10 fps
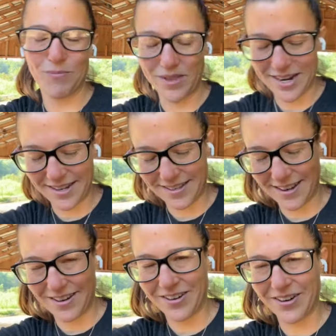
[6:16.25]
But that is
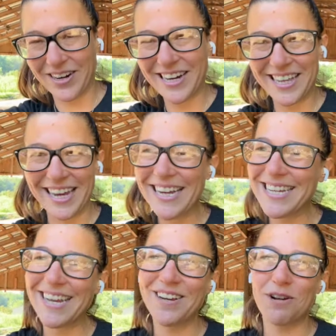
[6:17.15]
in our
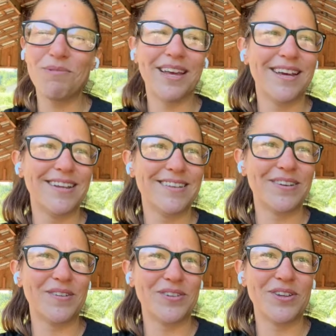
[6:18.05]
10-year plan, so
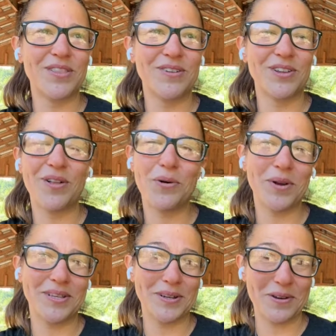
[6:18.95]
there's a long
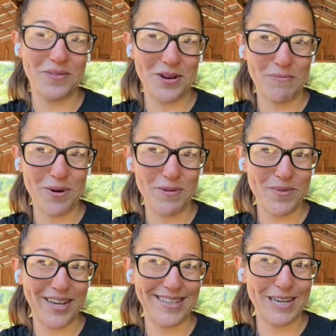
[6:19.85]
ways to go there, but we're
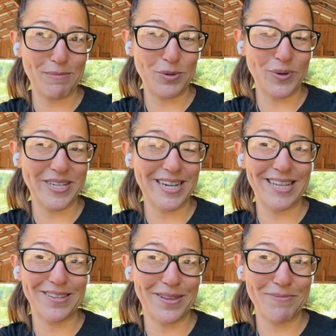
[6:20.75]
making steps towards it, and
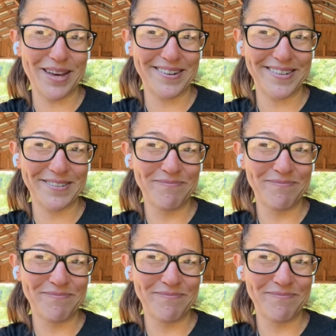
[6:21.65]
that's all that matters.